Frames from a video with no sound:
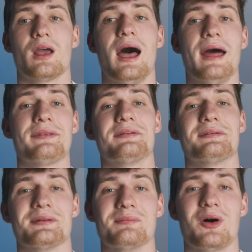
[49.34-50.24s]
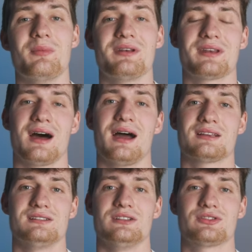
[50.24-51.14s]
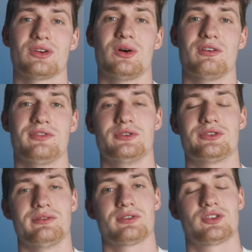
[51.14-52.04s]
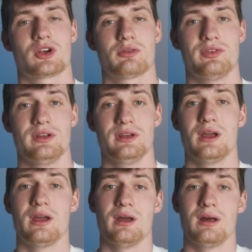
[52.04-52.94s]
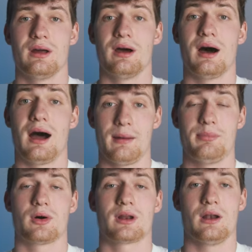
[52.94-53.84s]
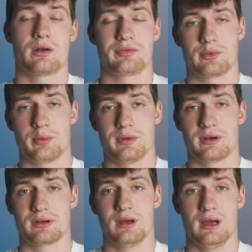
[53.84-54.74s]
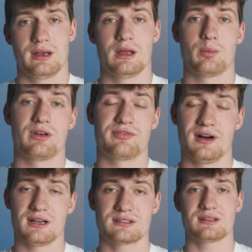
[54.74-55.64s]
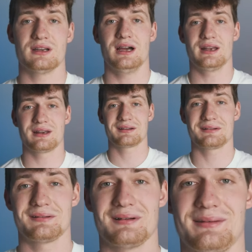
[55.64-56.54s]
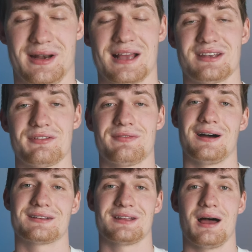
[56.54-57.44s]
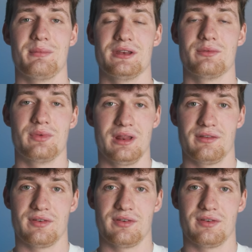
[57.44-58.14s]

And the moment I actually saw a future in photography, I bought a lot of equipment and it went fast. And when I say fast, I mean really